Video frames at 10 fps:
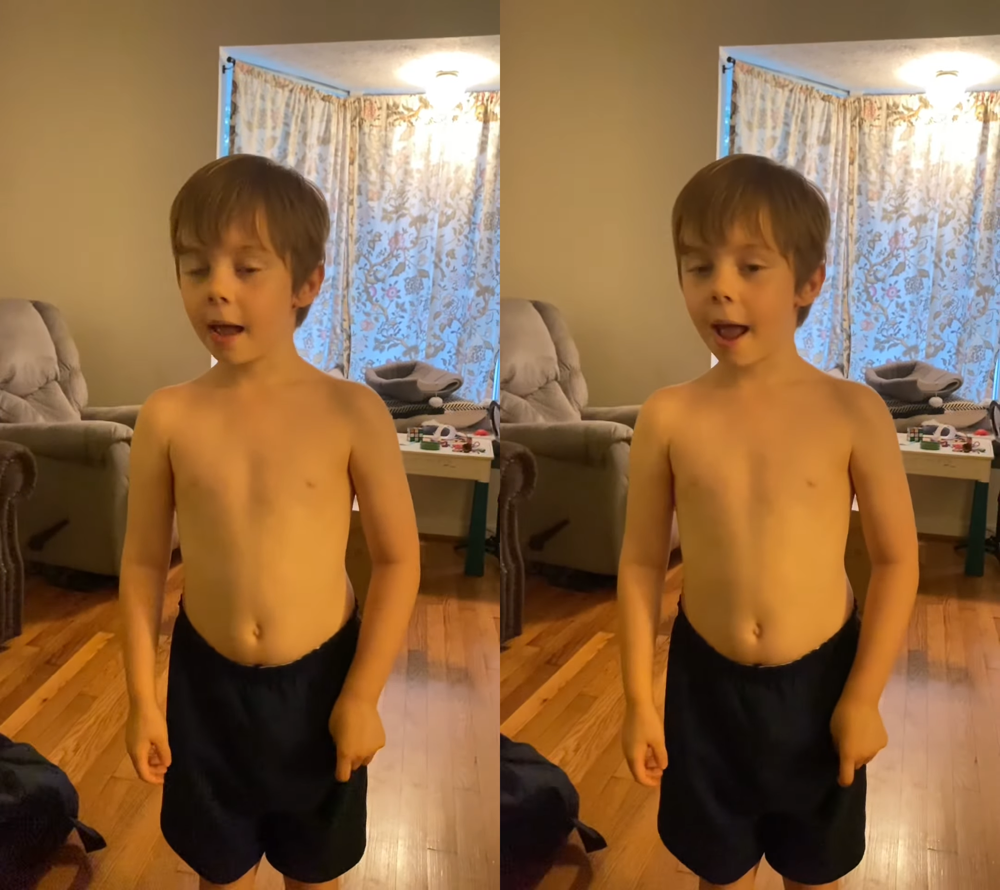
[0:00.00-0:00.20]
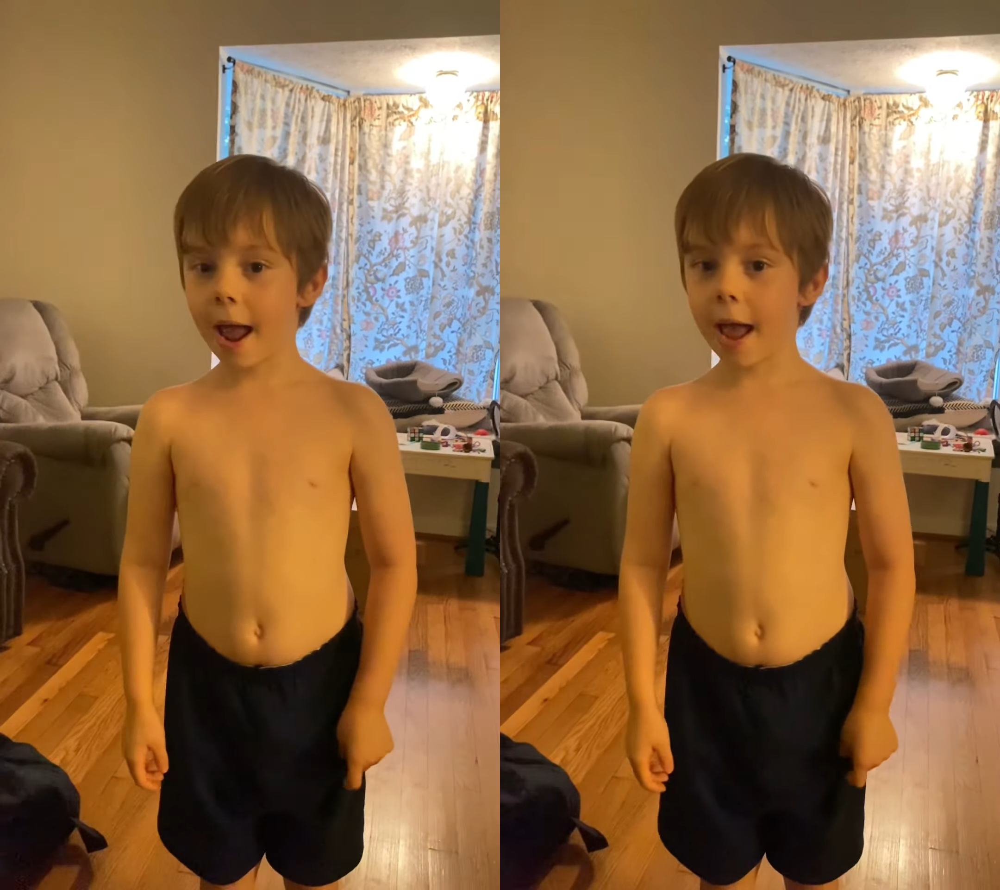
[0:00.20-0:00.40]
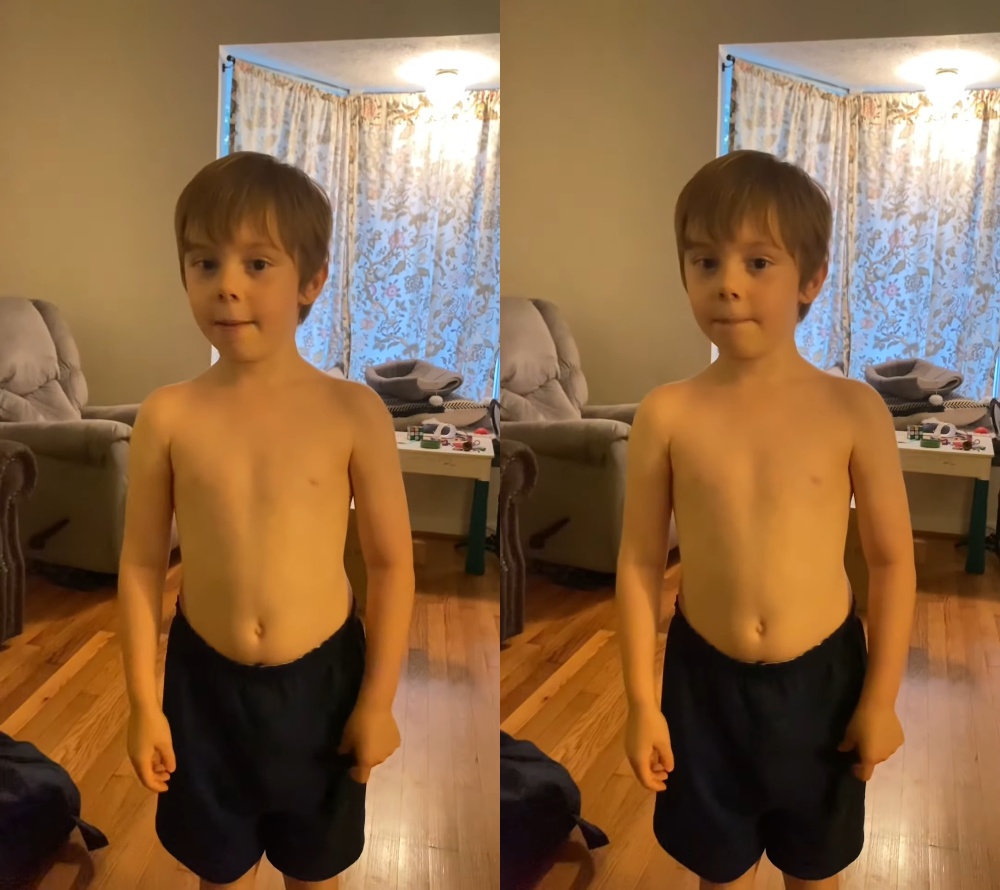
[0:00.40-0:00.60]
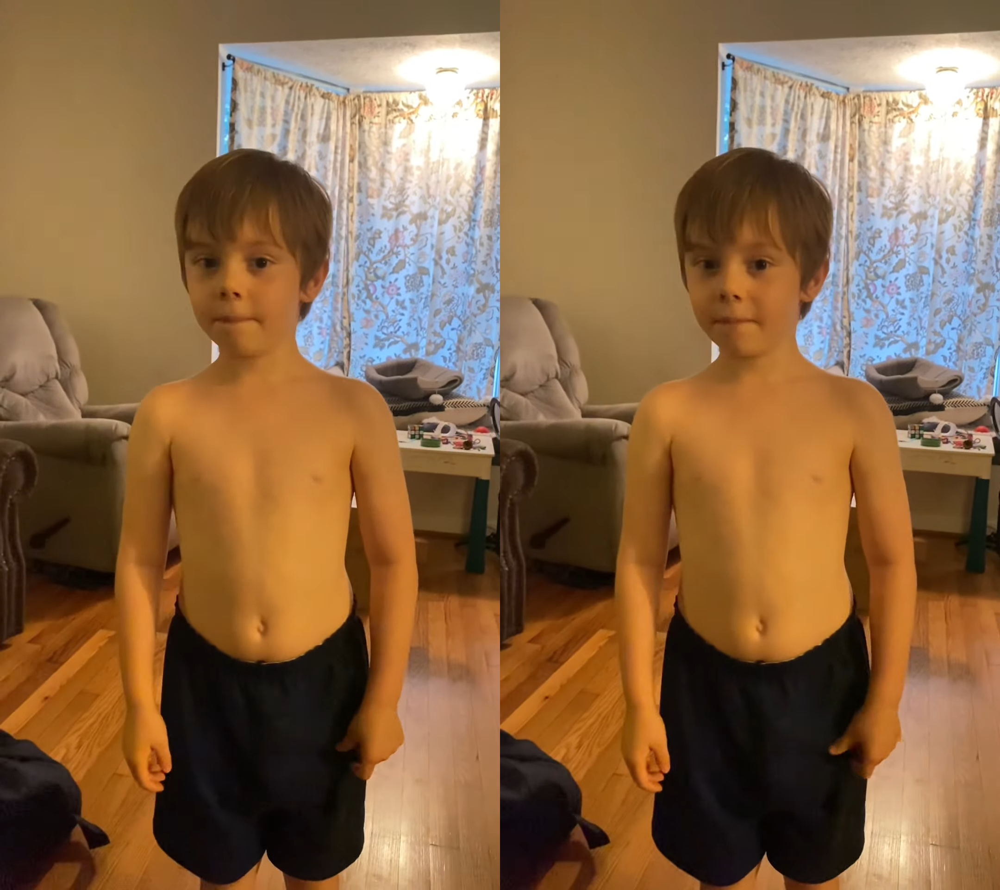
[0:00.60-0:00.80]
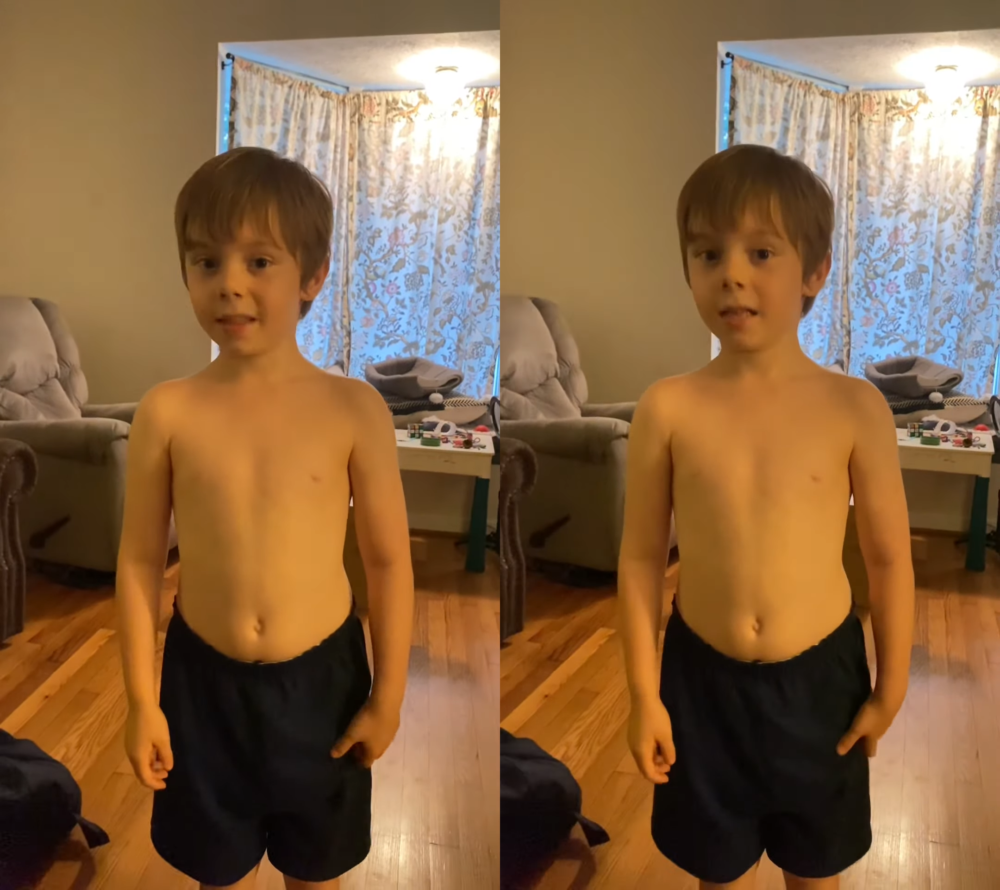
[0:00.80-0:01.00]
And
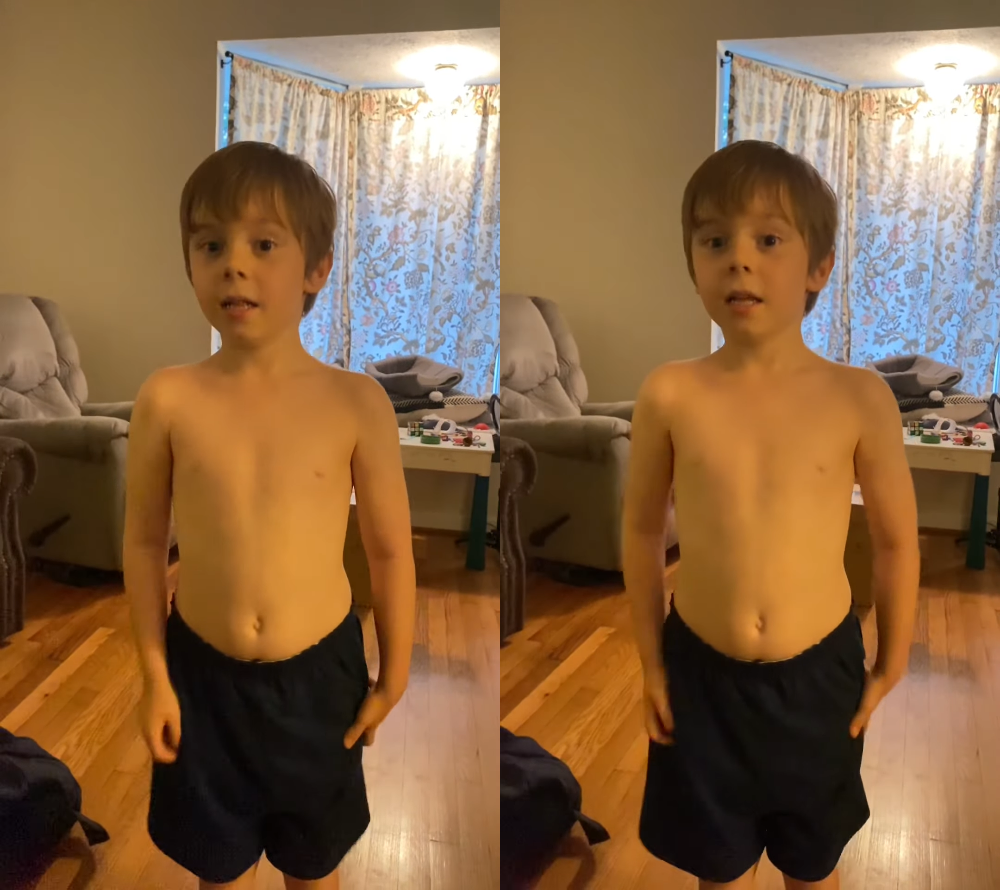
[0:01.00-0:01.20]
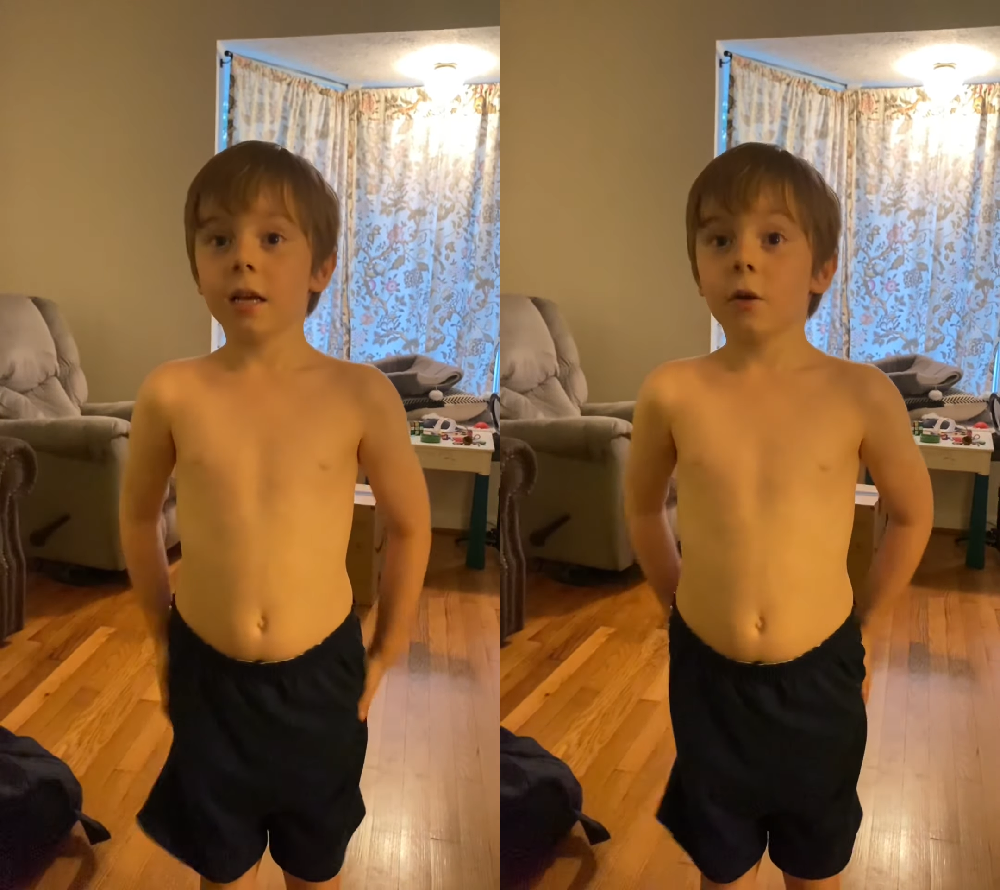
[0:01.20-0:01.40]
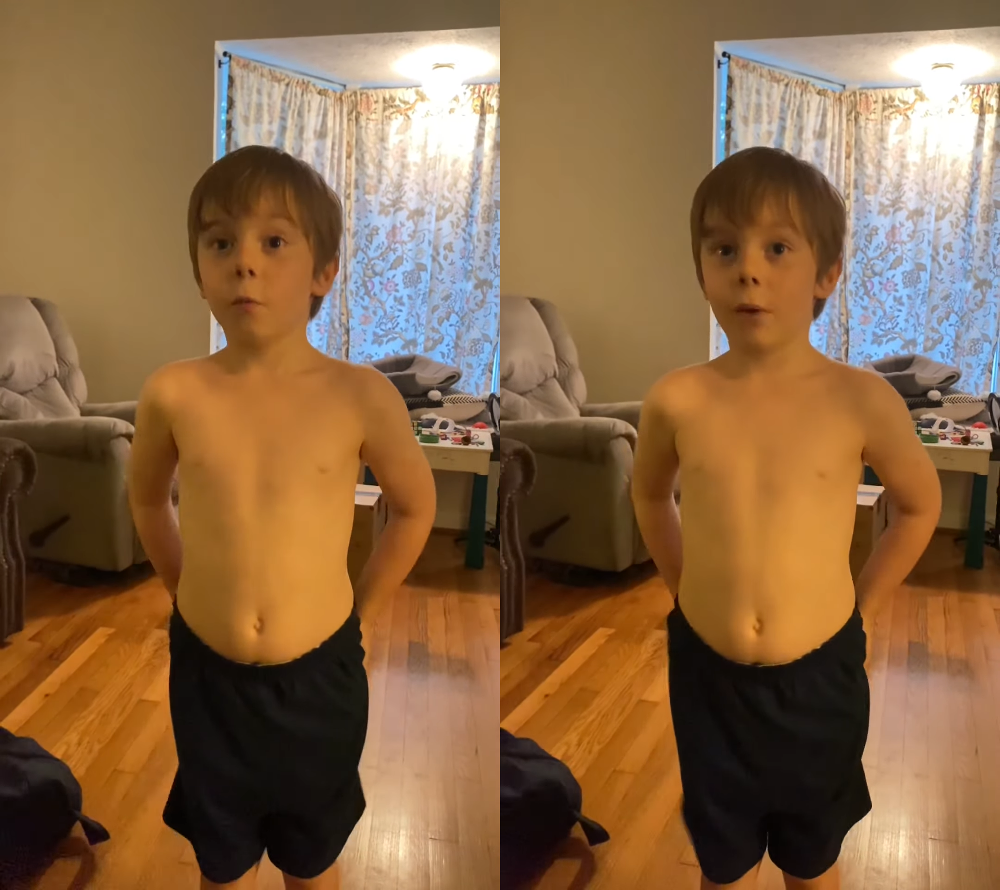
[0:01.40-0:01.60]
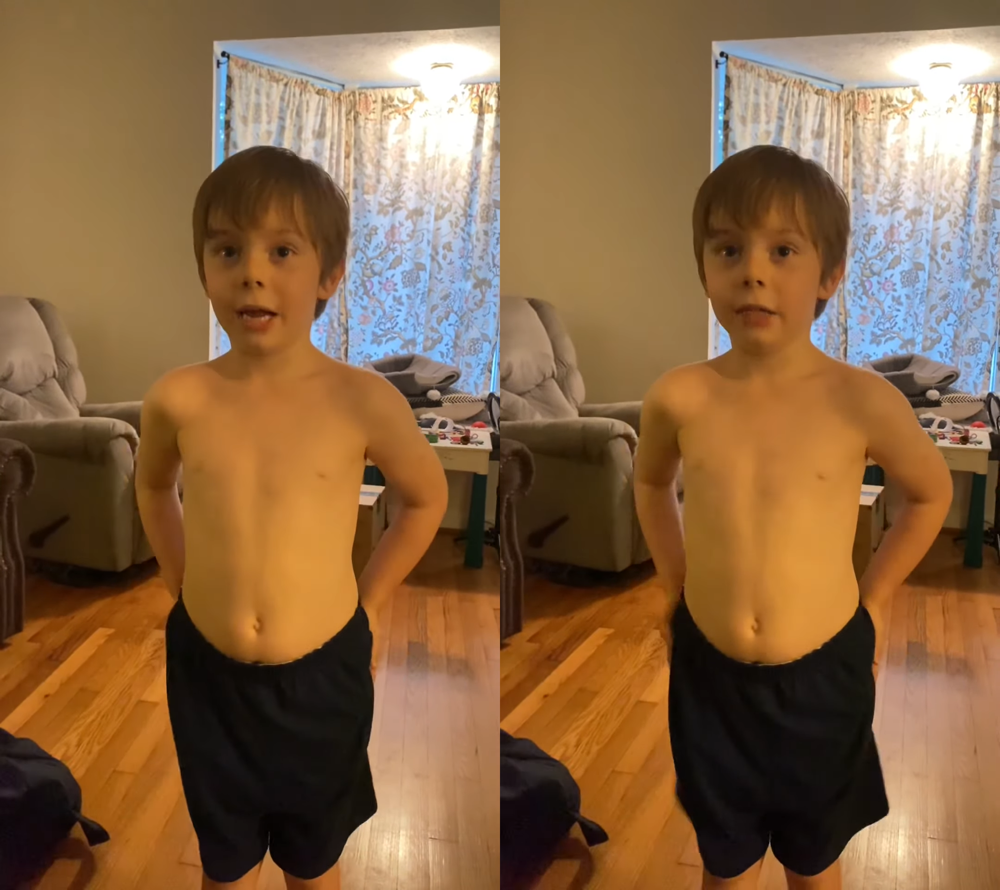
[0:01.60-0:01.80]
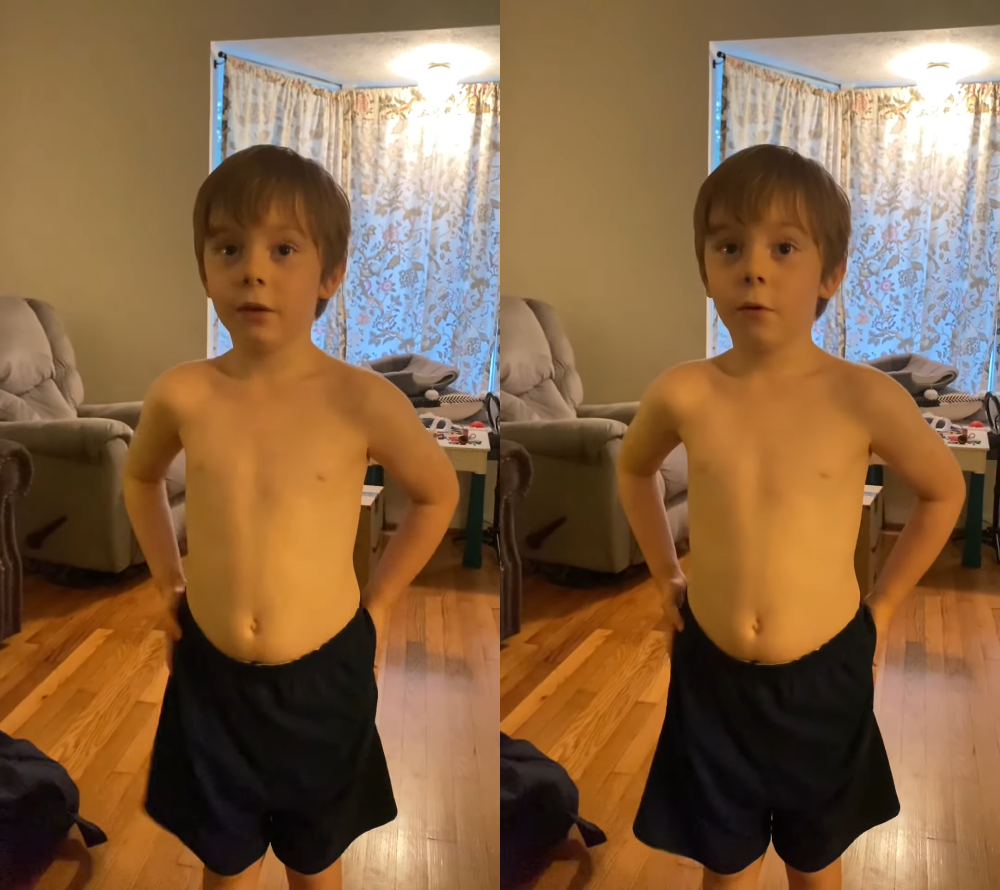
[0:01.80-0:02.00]
when